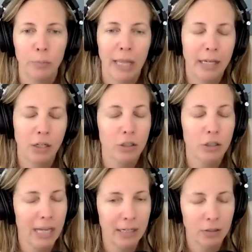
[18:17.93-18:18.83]
play in her
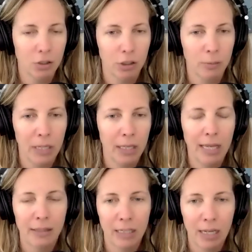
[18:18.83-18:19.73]
tennis tournament
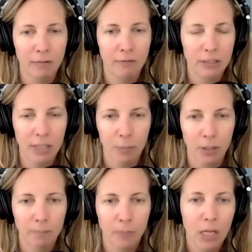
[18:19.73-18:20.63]
at the end of the
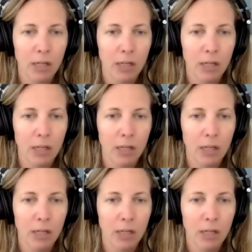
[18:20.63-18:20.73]
summer.